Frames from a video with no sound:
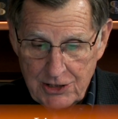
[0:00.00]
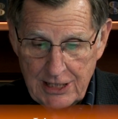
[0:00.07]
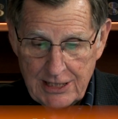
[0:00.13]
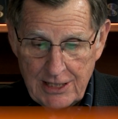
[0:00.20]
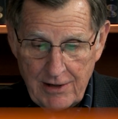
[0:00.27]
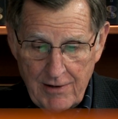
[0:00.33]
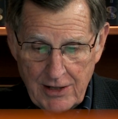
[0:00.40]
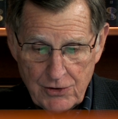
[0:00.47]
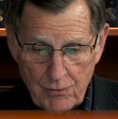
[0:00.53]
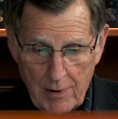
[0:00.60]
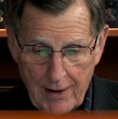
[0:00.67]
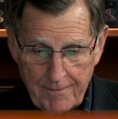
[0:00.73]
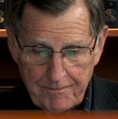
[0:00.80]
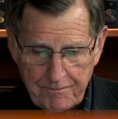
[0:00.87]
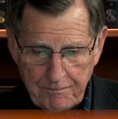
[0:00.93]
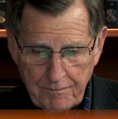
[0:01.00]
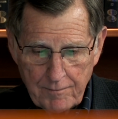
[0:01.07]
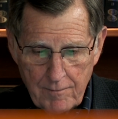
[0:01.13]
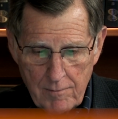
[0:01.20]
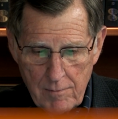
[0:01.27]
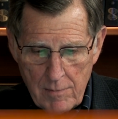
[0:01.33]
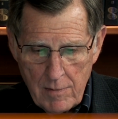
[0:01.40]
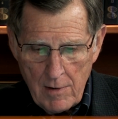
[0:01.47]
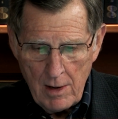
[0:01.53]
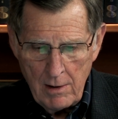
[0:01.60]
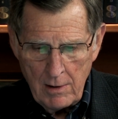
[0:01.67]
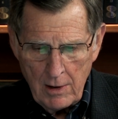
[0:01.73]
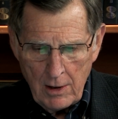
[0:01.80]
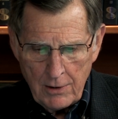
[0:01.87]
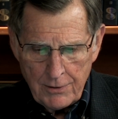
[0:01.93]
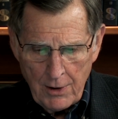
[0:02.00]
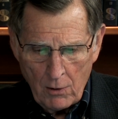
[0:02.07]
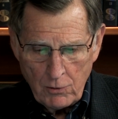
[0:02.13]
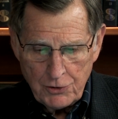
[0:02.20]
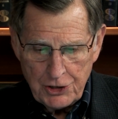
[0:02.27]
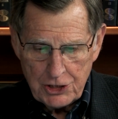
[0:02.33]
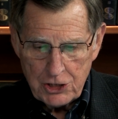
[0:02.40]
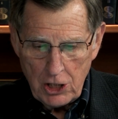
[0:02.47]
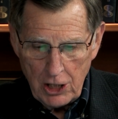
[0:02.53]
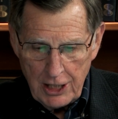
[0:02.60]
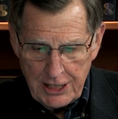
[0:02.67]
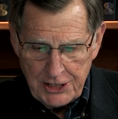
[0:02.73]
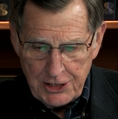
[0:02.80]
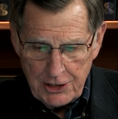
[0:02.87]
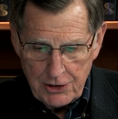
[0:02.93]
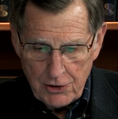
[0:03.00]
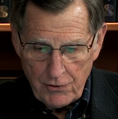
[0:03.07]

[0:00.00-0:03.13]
says it this way Don't just listen